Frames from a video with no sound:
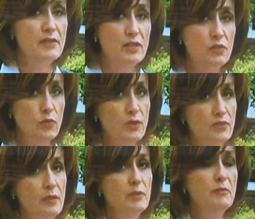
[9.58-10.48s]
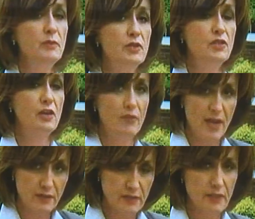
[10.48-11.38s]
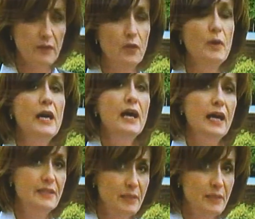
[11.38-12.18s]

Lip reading: watching that Osama bin Laden died.